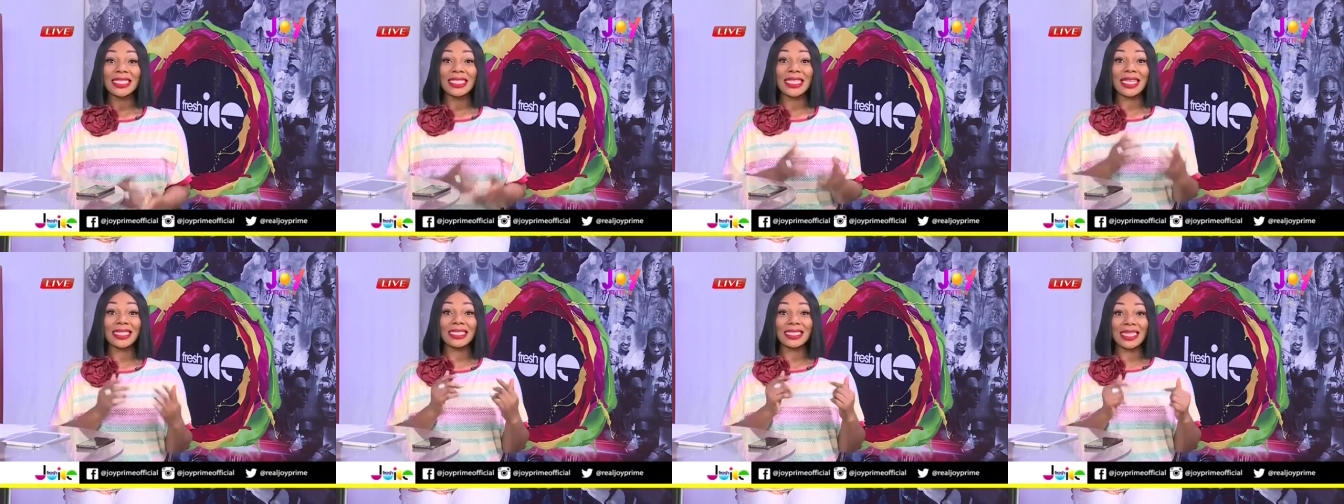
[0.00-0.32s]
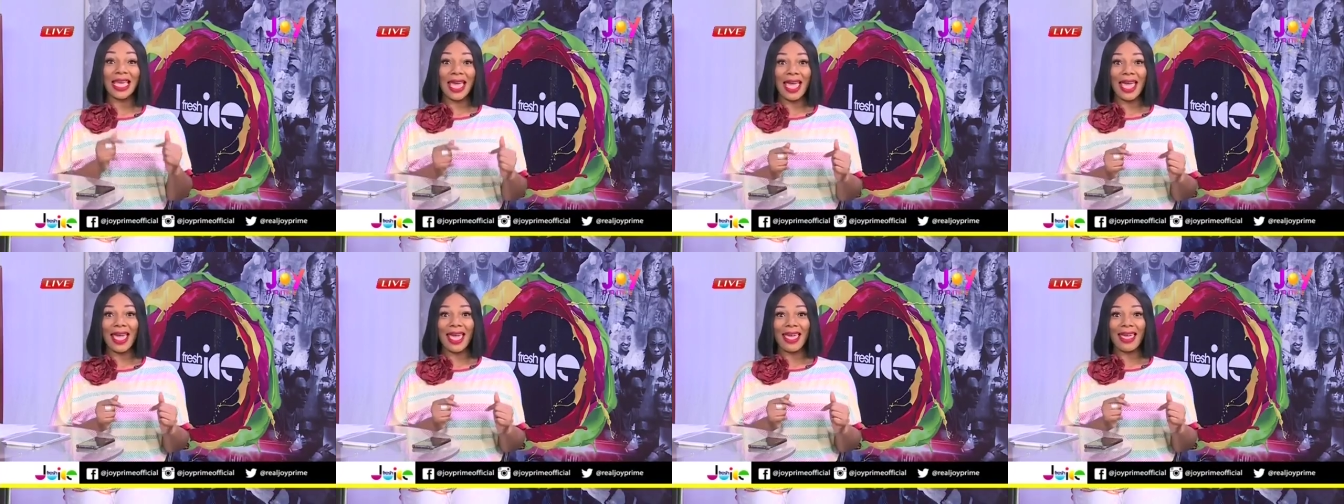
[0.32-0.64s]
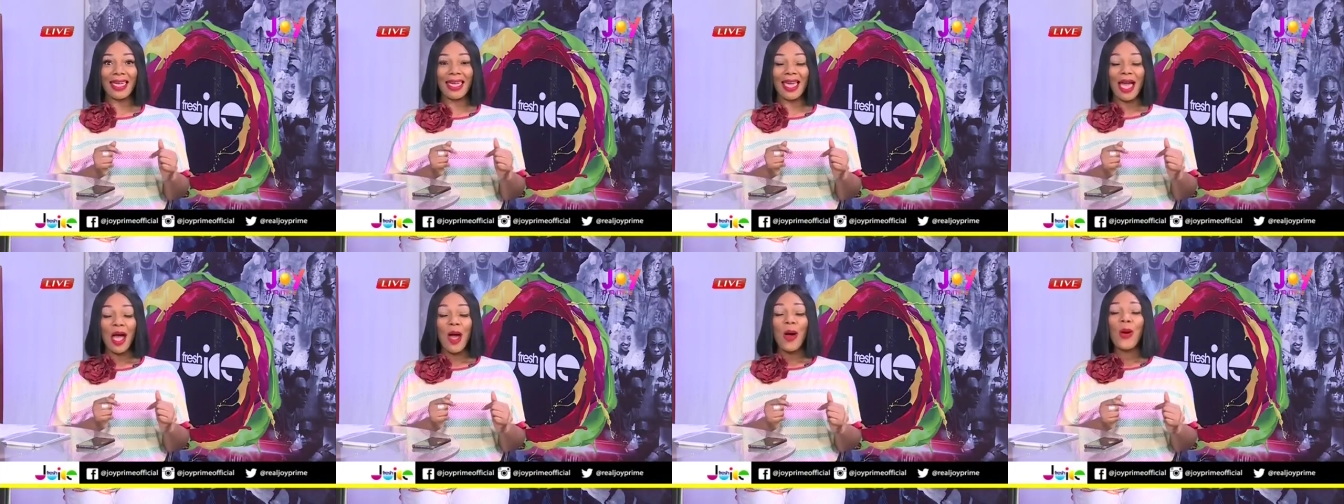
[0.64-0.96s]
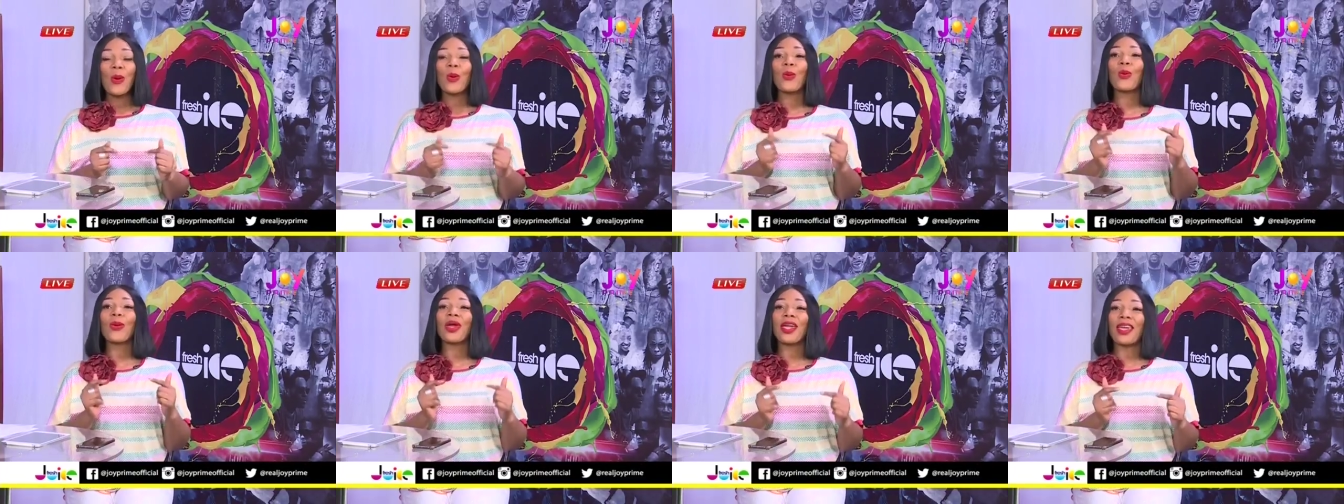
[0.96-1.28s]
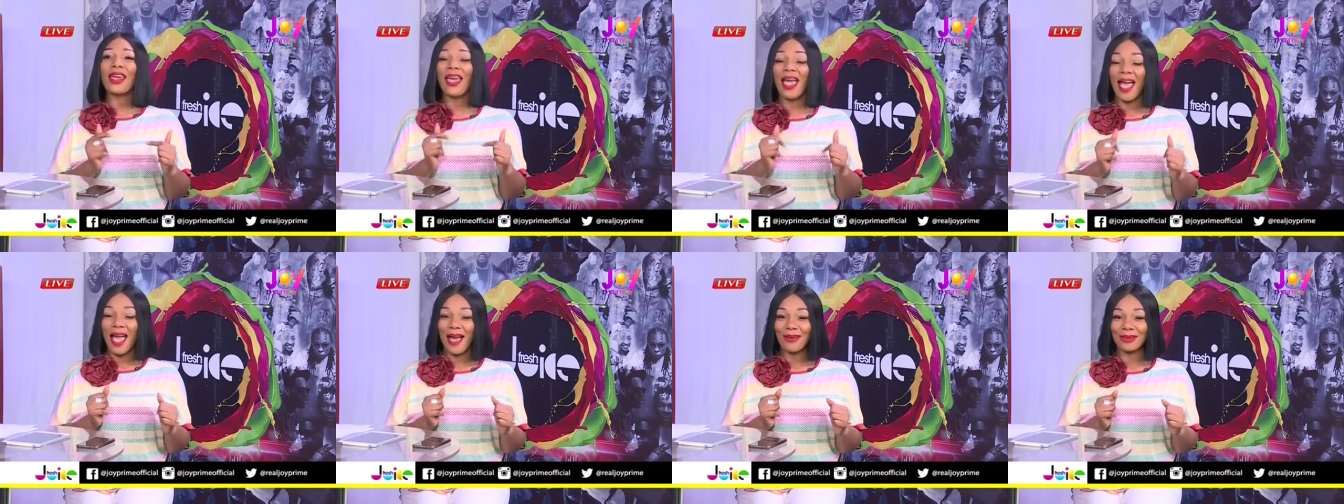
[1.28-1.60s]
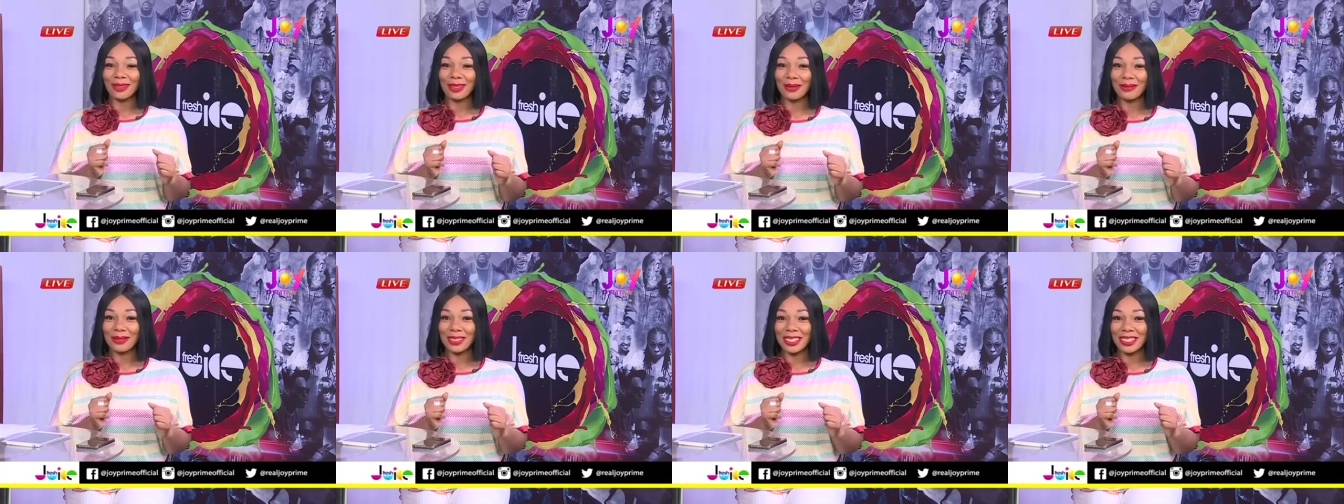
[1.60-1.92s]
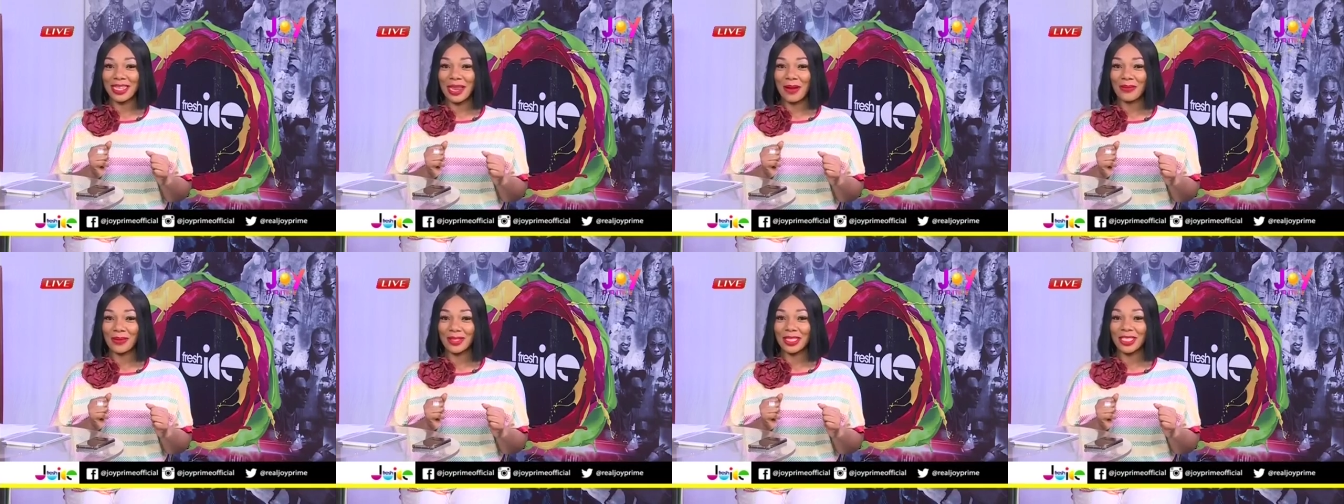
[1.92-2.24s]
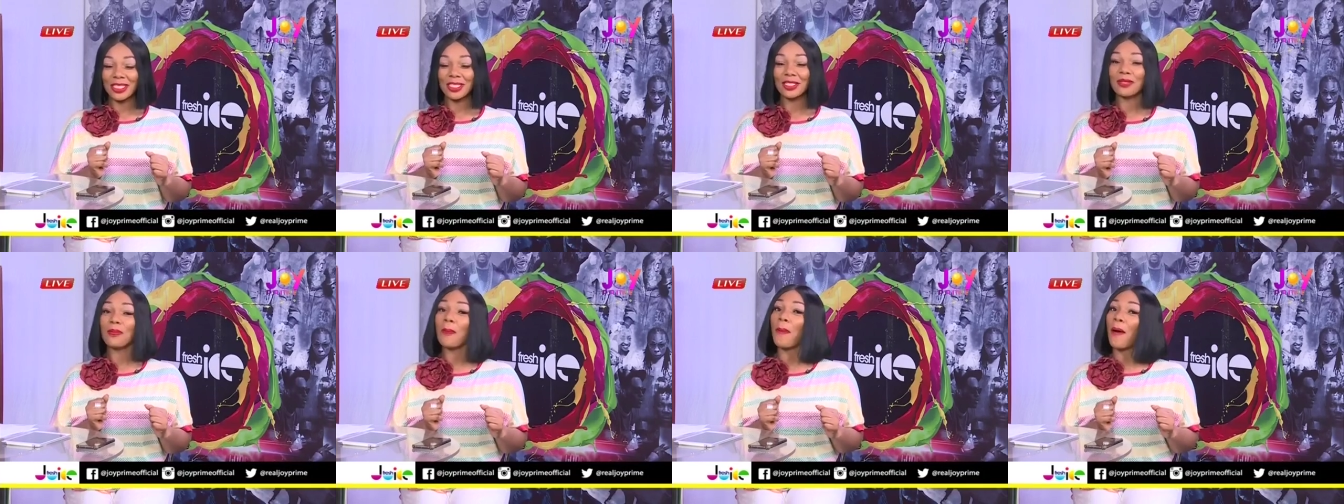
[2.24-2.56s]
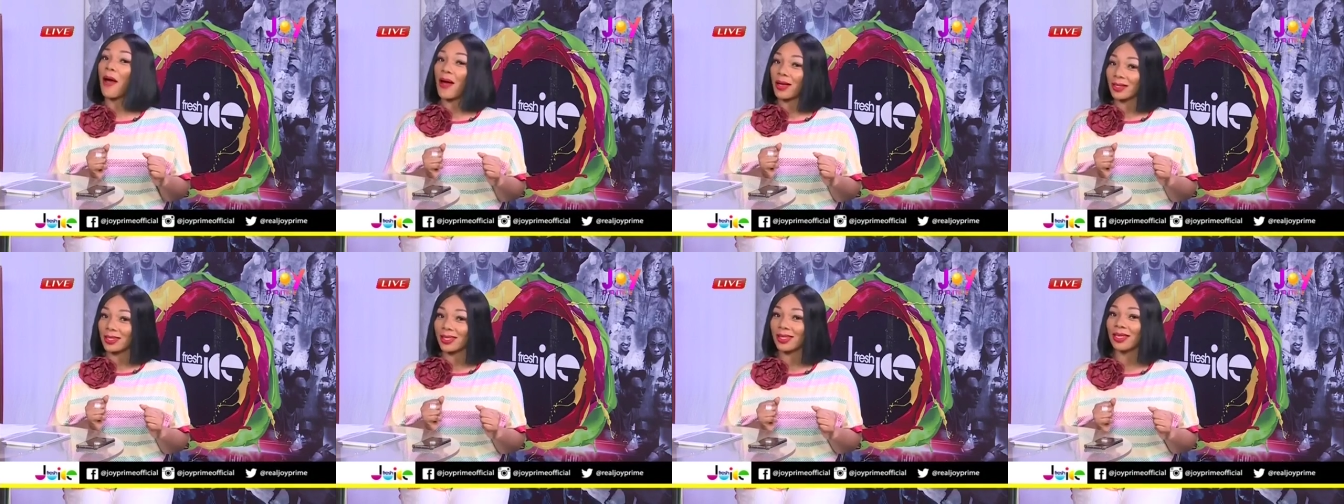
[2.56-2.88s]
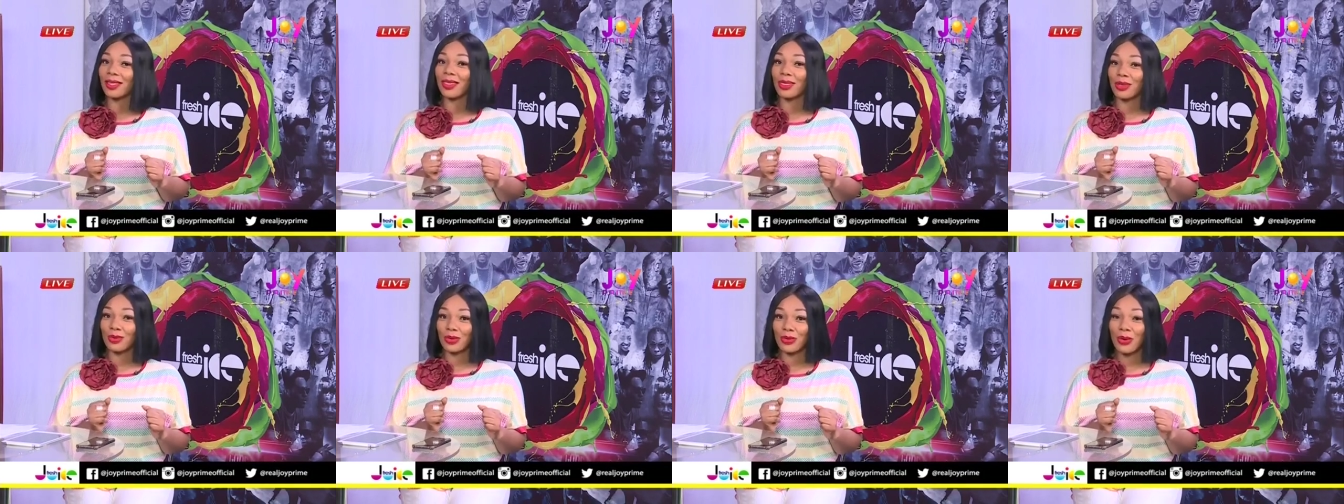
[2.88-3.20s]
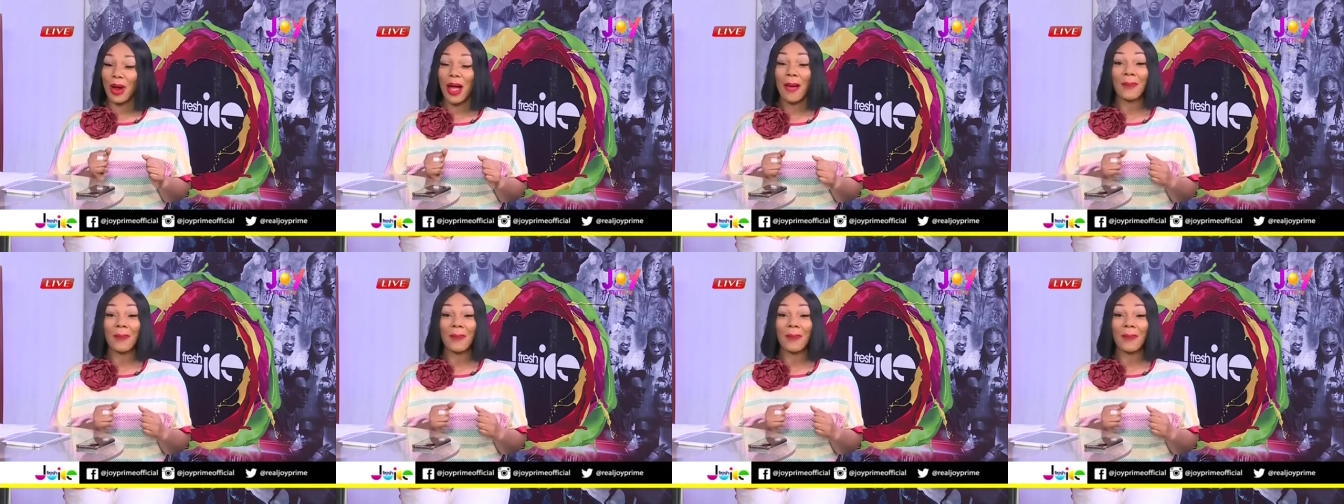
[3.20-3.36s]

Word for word: Today, we have some celebrities passing through.